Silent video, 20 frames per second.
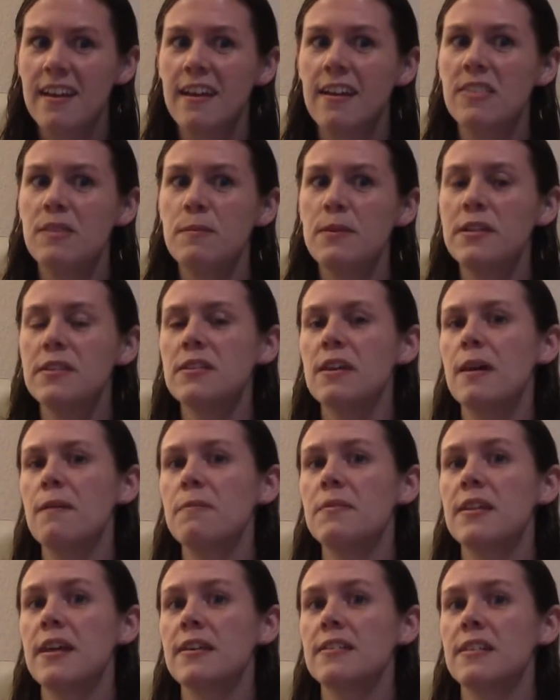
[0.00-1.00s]
In the
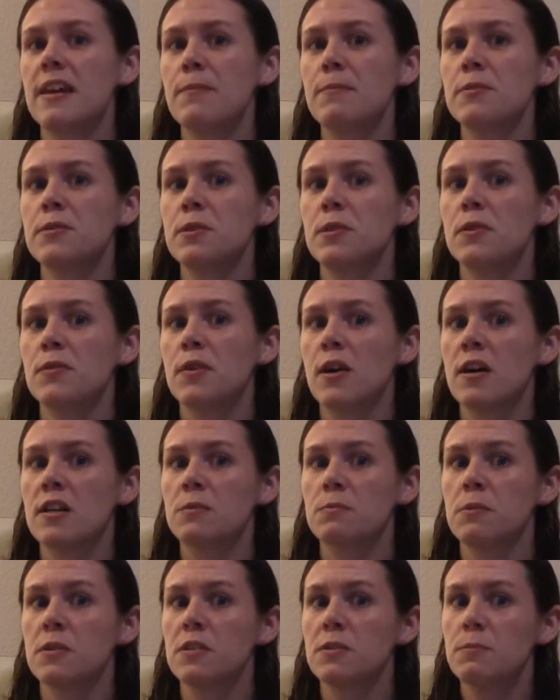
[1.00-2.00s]
meantime, the next episode of
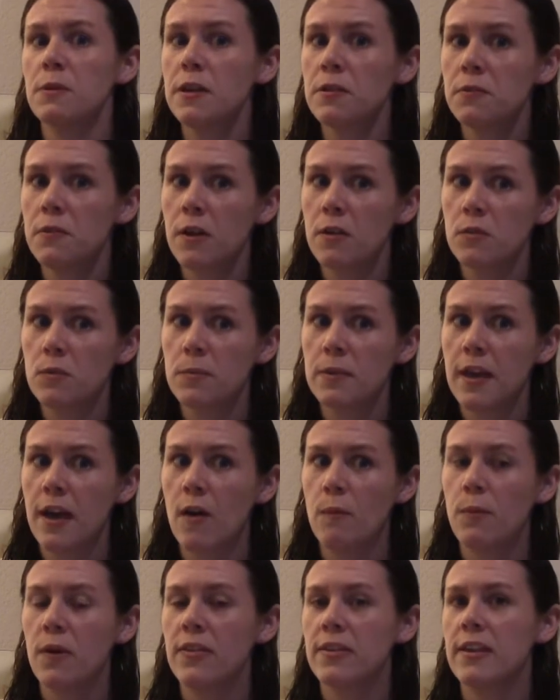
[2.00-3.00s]
Cosplay Speedrun will be
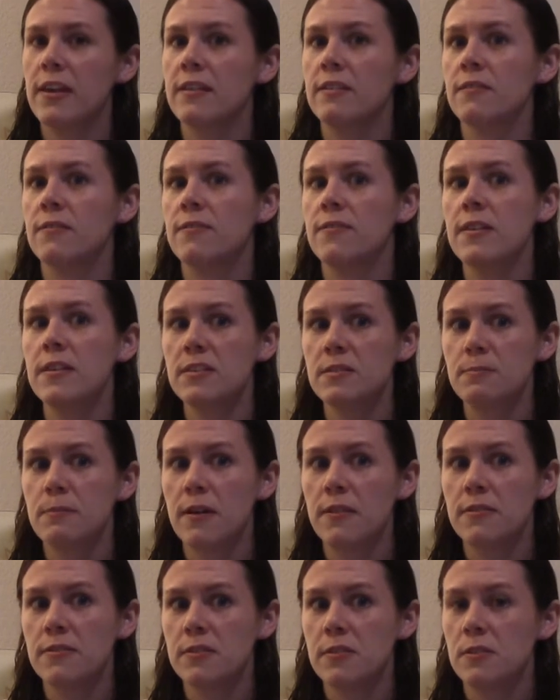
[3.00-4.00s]
out by the end of this
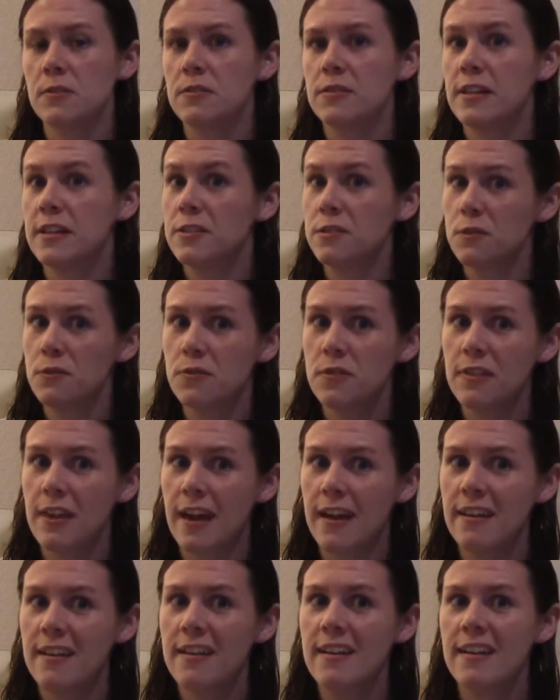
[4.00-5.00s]
month, so stay tuned for
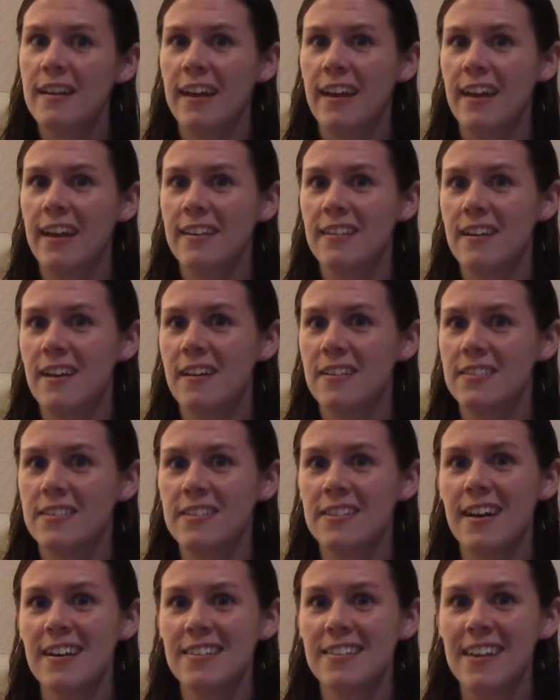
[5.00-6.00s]
that, and I'll
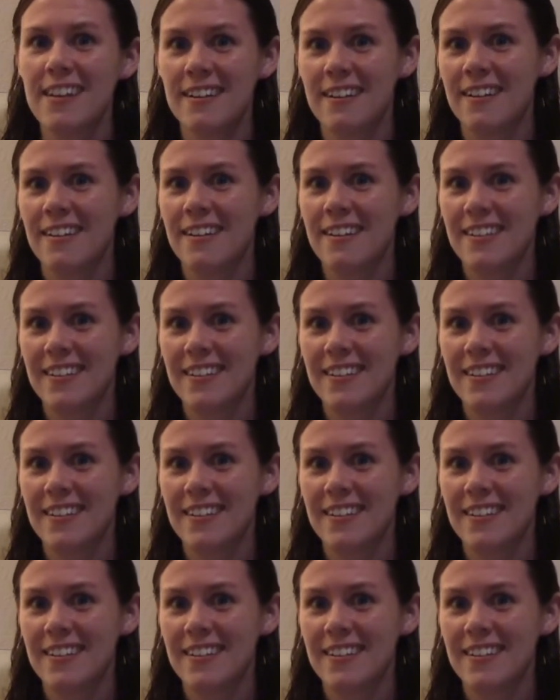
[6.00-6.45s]
see you guys later.